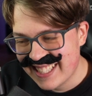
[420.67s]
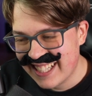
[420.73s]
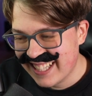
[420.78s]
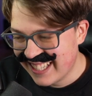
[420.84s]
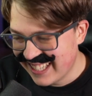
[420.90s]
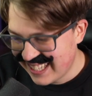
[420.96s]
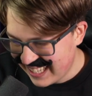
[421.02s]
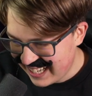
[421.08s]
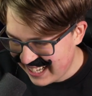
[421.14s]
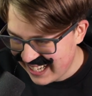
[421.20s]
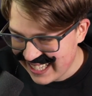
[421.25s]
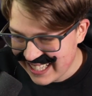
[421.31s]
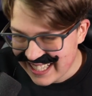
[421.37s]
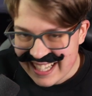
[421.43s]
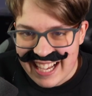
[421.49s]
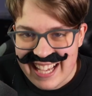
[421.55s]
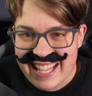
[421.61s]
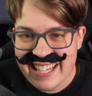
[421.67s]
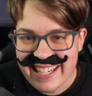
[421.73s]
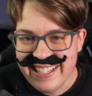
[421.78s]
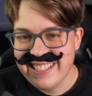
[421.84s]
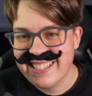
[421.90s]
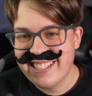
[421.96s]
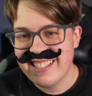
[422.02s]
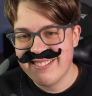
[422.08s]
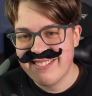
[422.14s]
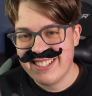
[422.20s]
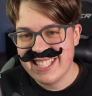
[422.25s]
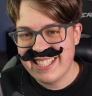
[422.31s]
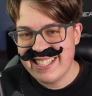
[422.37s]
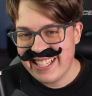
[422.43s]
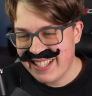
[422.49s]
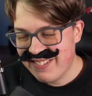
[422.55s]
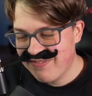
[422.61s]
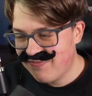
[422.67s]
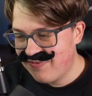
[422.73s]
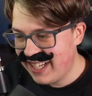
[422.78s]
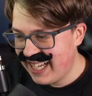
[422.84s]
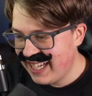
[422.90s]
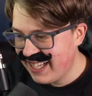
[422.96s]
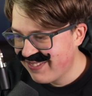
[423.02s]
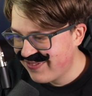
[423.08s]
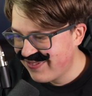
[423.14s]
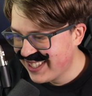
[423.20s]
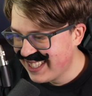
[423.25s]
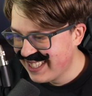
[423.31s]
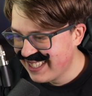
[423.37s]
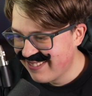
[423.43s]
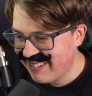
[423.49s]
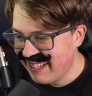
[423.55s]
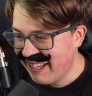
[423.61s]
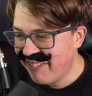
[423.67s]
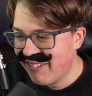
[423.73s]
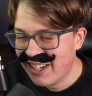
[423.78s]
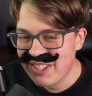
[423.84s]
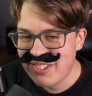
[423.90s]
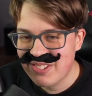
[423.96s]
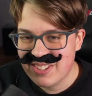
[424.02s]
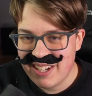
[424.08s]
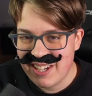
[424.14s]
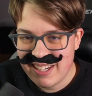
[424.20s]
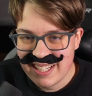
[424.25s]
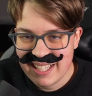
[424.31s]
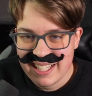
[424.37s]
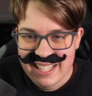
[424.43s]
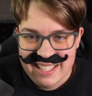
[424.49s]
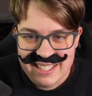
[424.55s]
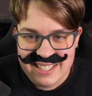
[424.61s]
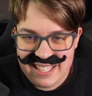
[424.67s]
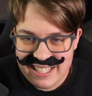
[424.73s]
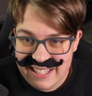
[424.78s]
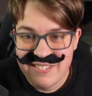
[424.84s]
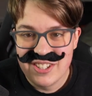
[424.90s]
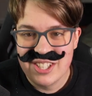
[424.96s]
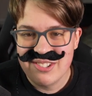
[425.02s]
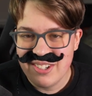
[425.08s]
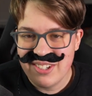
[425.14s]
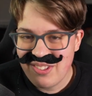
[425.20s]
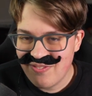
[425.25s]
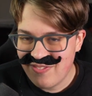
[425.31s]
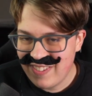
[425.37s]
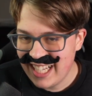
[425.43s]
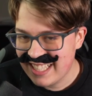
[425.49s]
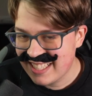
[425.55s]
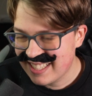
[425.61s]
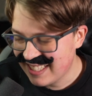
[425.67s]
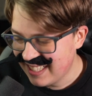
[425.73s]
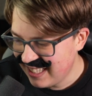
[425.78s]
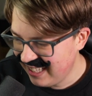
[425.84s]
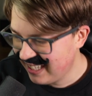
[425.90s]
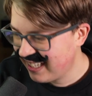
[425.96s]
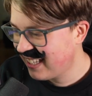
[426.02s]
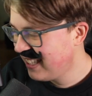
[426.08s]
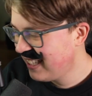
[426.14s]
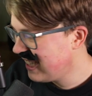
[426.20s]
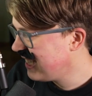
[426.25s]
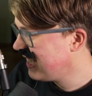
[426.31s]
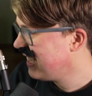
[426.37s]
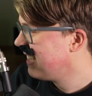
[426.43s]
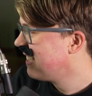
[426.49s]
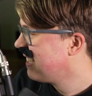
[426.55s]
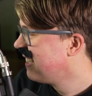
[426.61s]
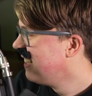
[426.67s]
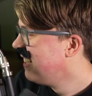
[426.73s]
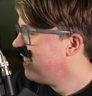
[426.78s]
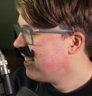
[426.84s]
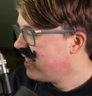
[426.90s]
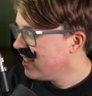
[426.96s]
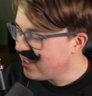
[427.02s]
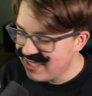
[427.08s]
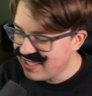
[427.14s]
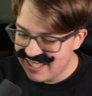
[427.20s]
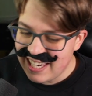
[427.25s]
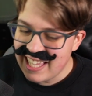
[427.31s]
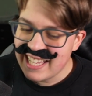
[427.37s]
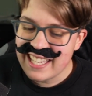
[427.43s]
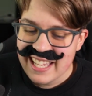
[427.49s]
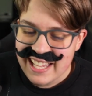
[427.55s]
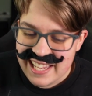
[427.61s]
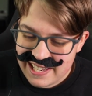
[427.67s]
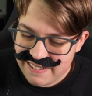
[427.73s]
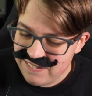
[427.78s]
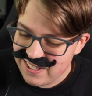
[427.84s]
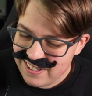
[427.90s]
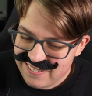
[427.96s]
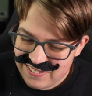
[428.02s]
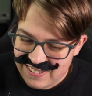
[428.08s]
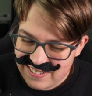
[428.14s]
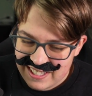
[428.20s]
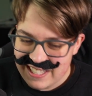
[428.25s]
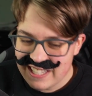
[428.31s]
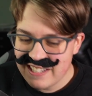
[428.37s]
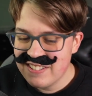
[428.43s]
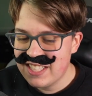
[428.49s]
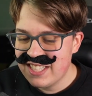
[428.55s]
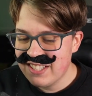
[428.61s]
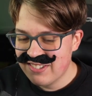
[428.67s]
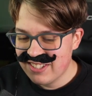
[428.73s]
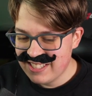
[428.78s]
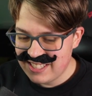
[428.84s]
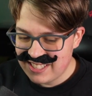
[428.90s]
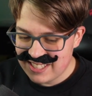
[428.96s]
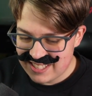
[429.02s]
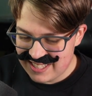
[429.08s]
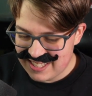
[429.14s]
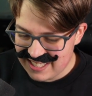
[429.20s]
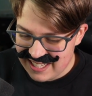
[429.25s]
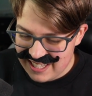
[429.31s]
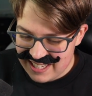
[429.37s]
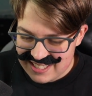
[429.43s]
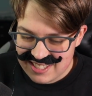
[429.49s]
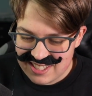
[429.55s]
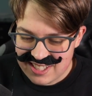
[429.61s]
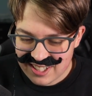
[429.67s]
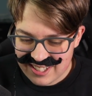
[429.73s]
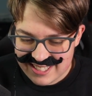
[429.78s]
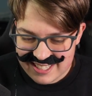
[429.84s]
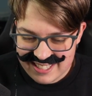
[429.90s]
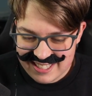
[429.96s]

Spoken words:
gonna lie. At least it was like bad, but it was delivered with passion. Like legit. Like if she would just start